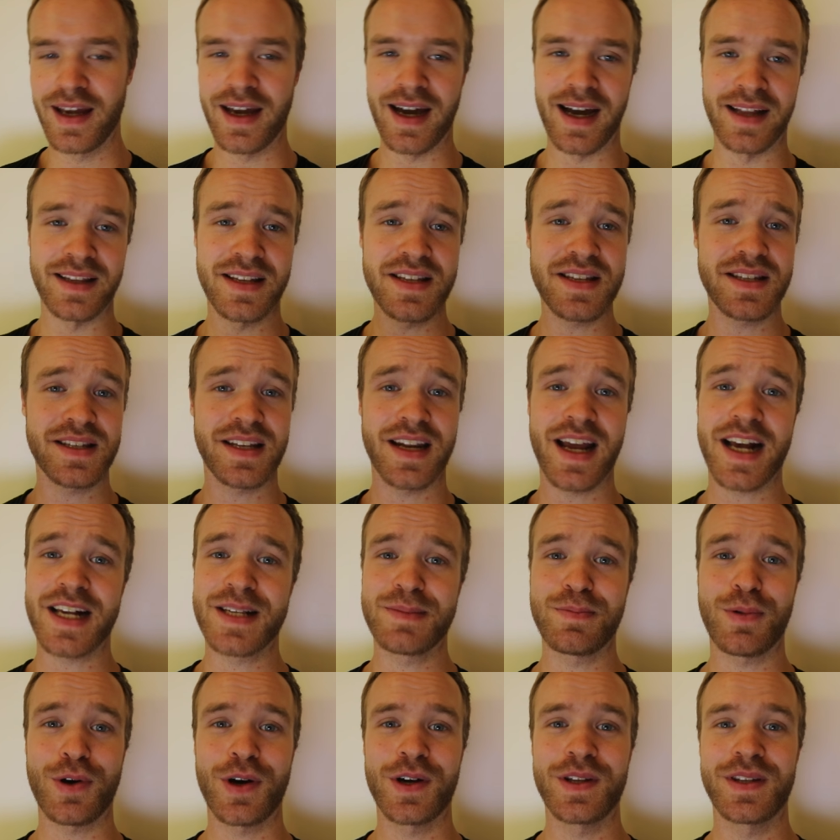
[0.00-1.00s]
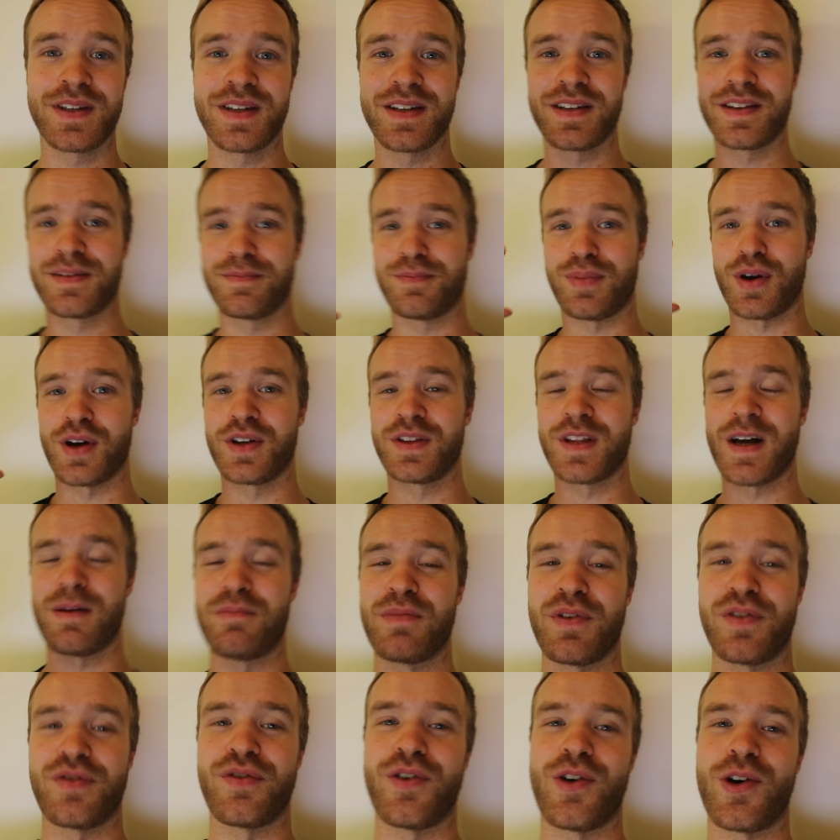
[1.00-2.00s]
And this is the next point. Point
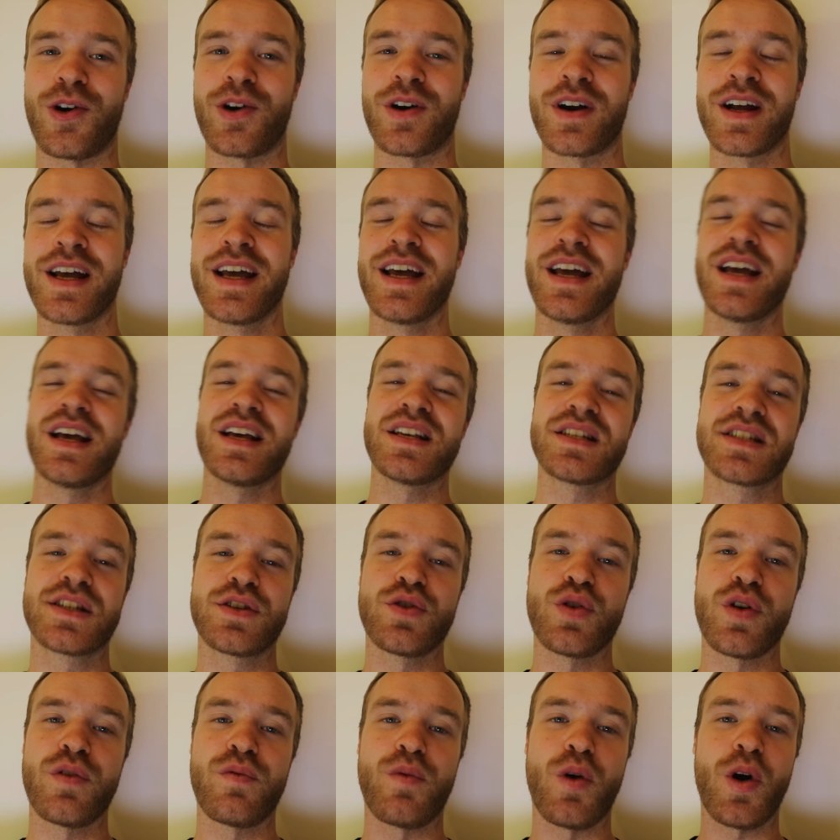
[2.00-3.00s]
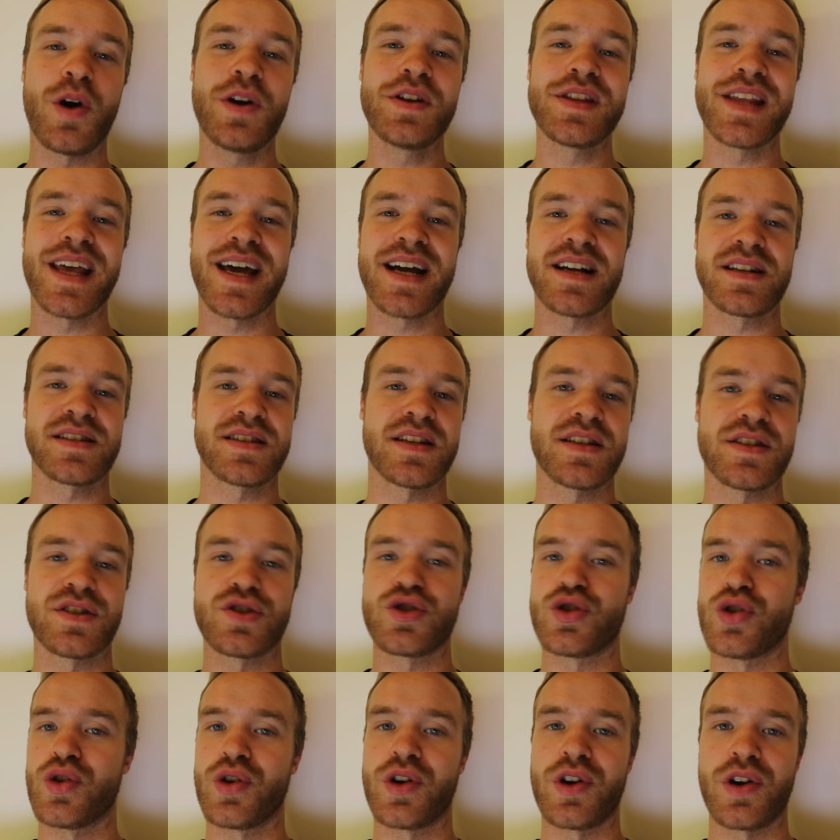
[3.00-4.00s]
number 4 is to avoid excess
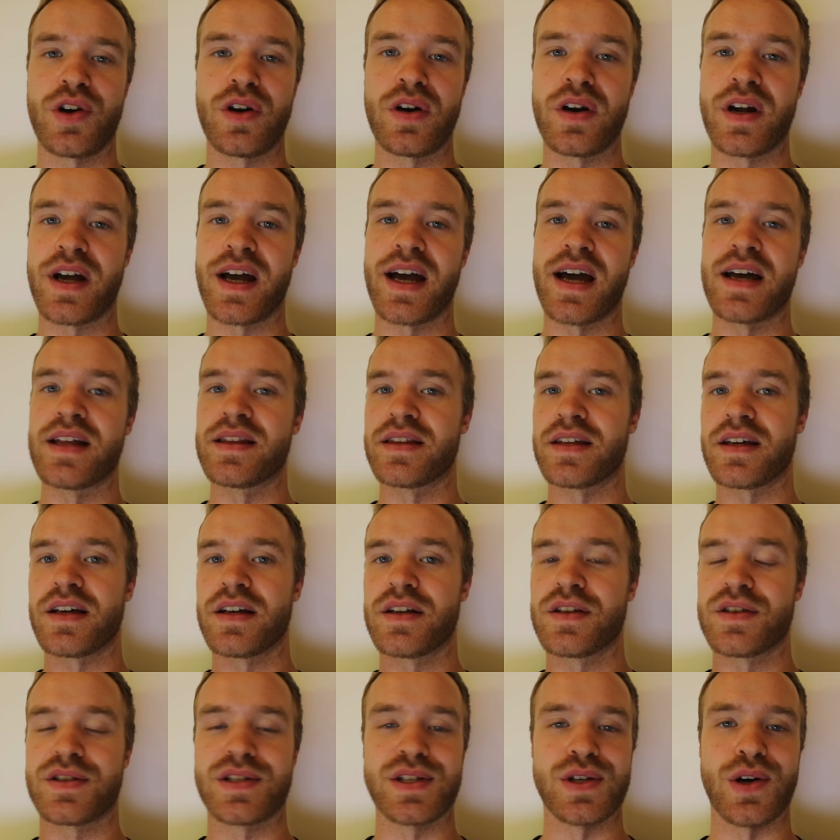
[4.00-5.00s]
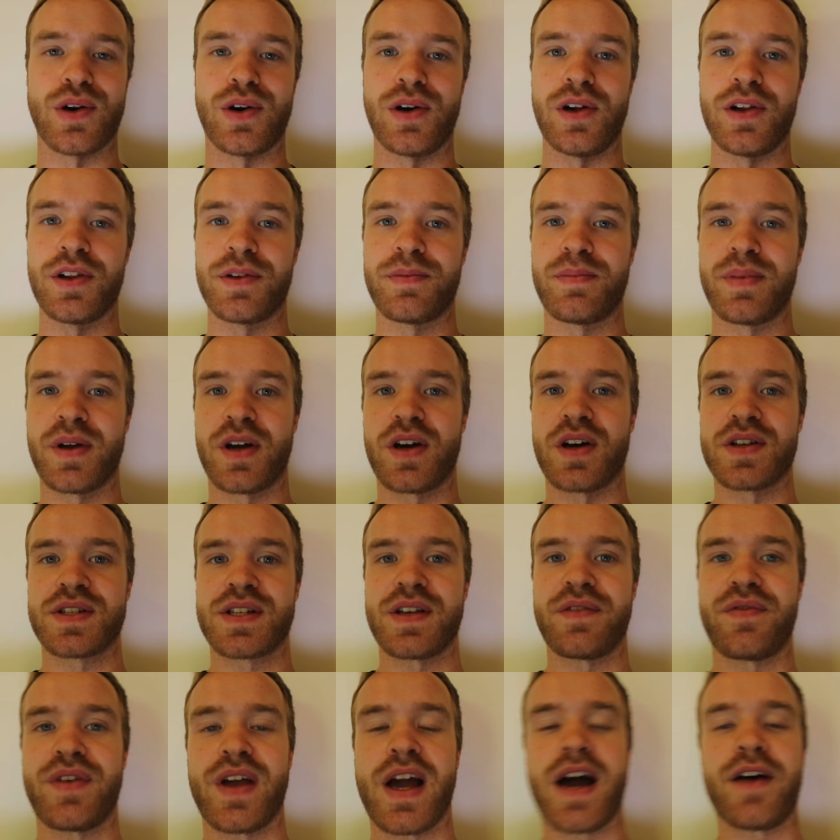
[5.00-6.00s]
sugar and salt,
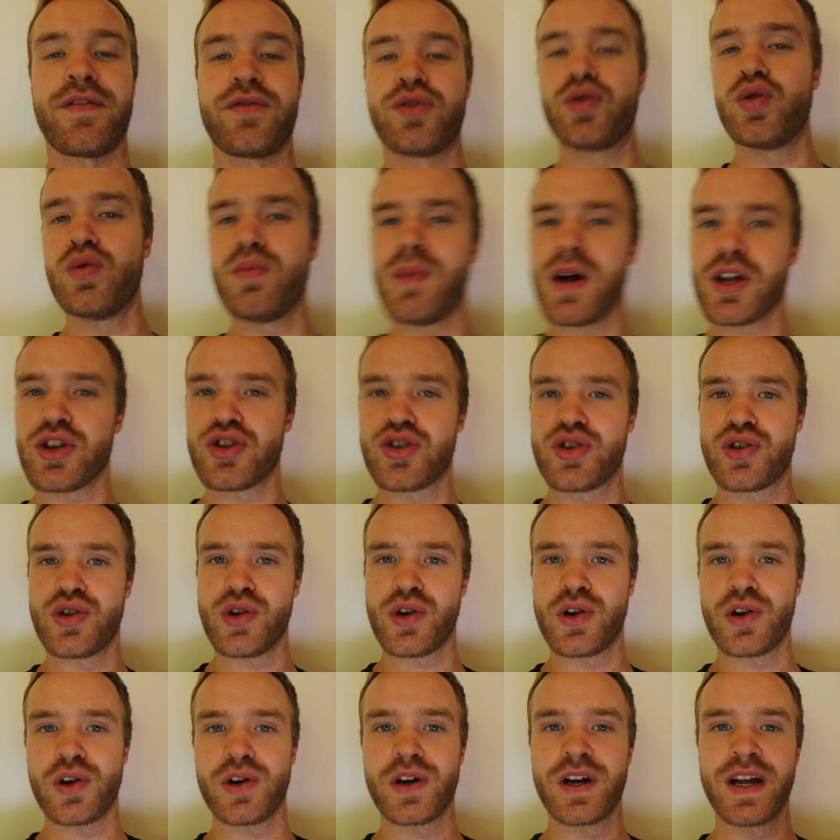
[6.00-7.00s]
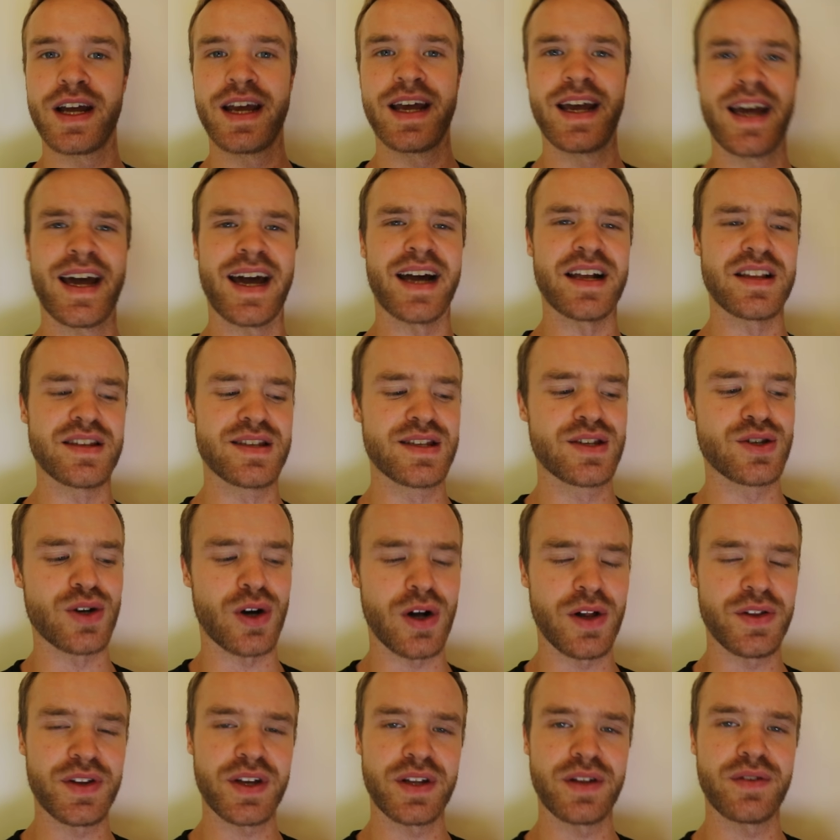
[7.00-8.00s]
because if you have too much sugar and
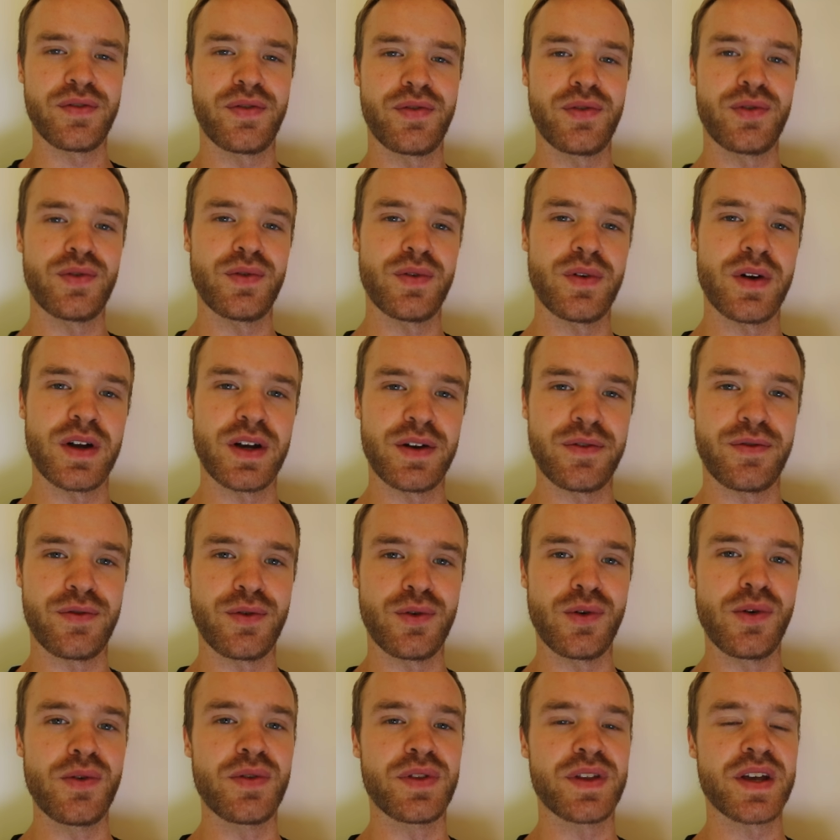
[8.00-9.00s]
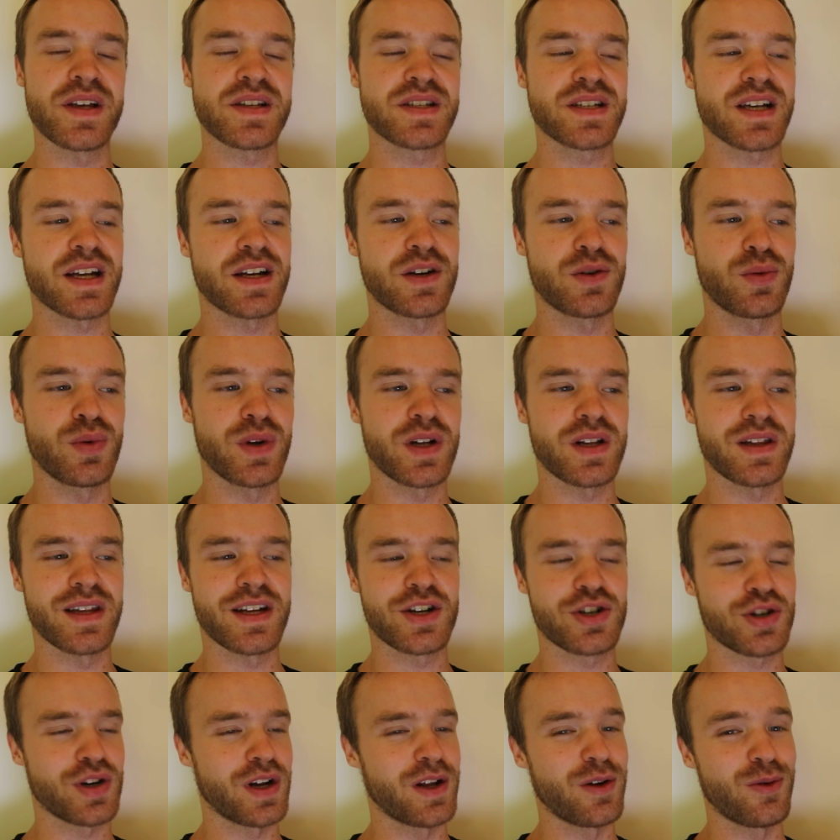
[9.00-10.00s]
salt in your food, this can
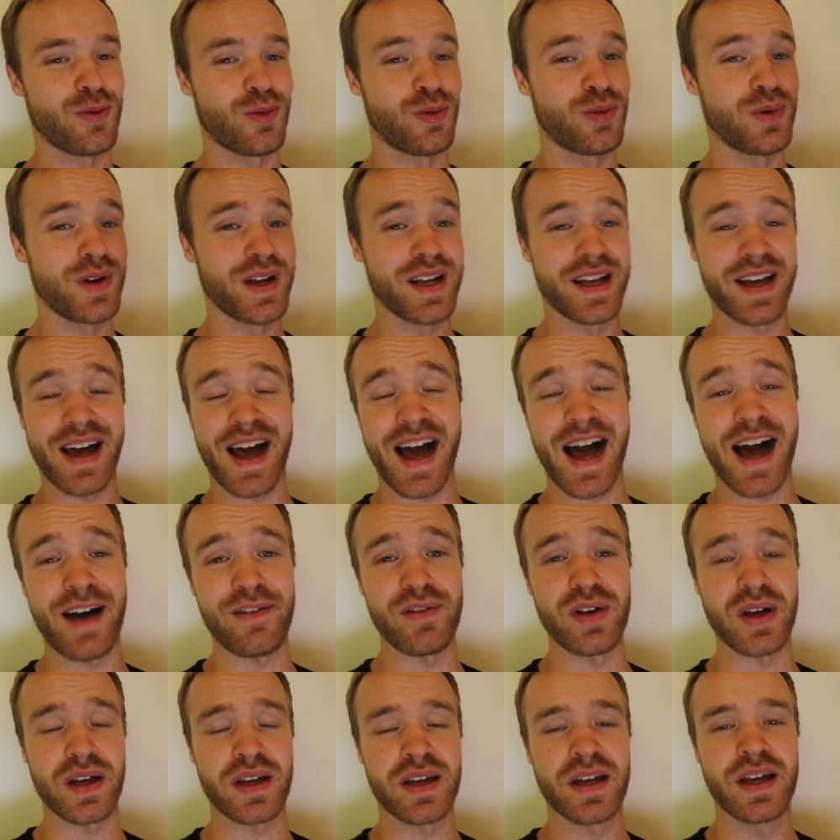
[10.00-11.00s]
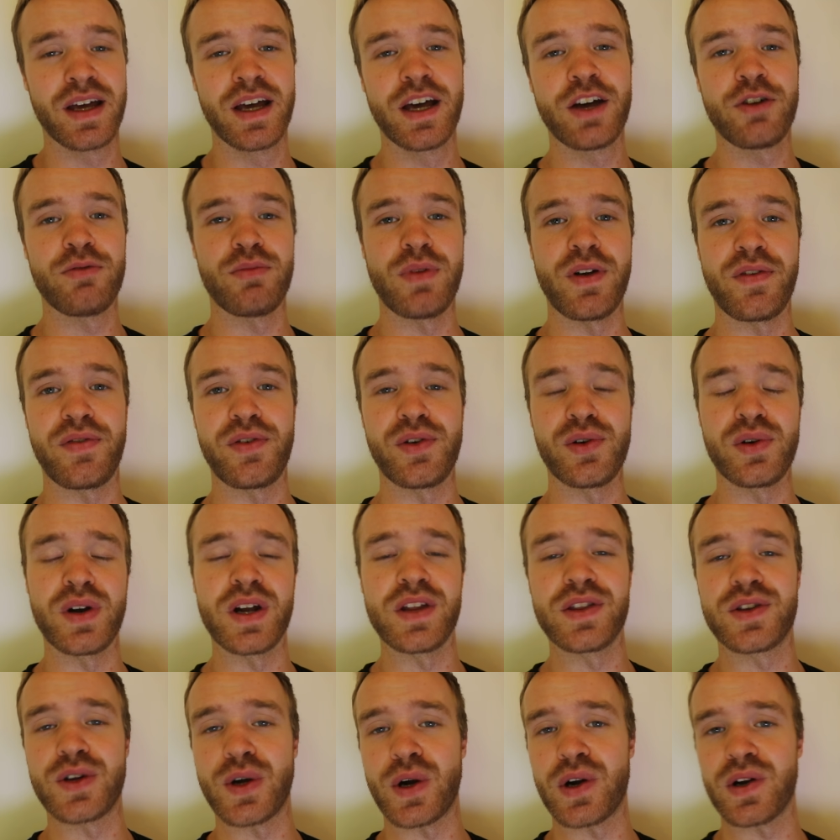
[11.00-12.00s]
literally wreak havoc with your
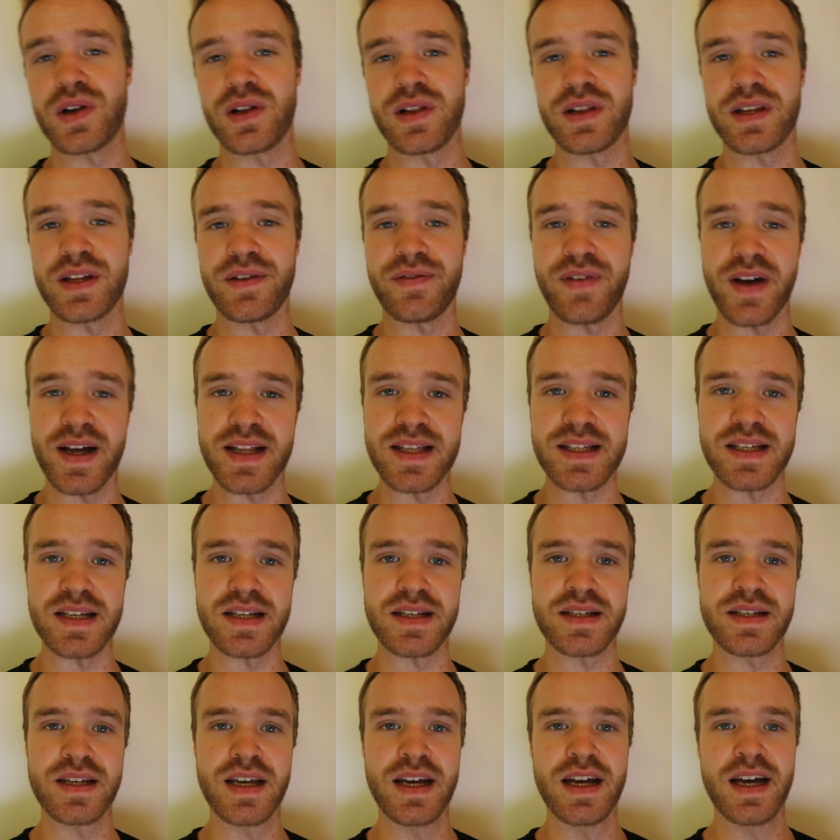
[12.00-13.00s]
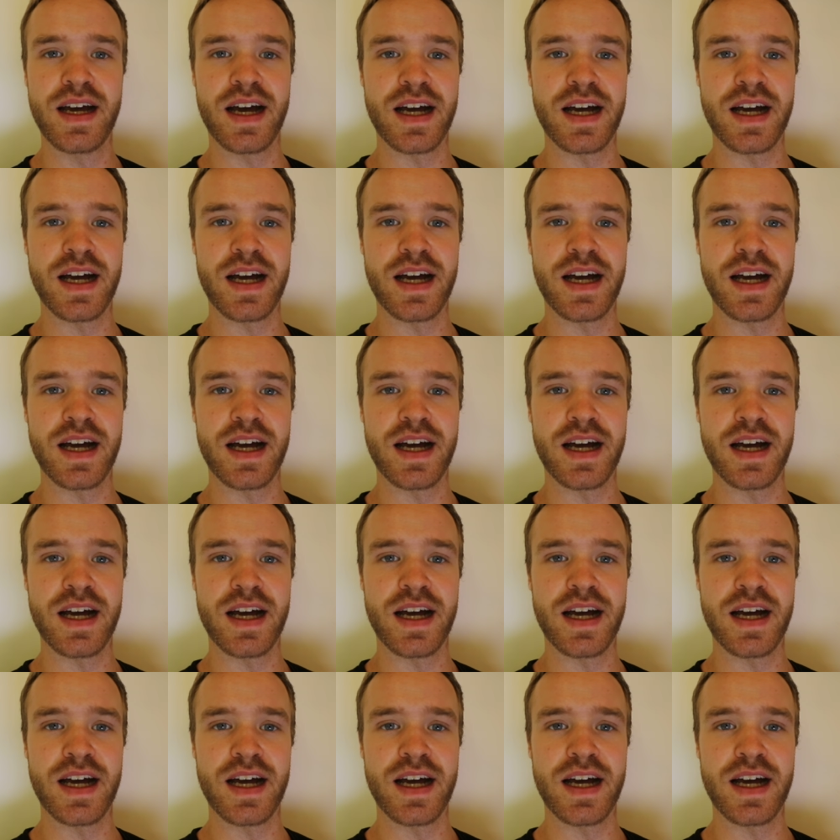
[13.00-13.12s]
internal defenses.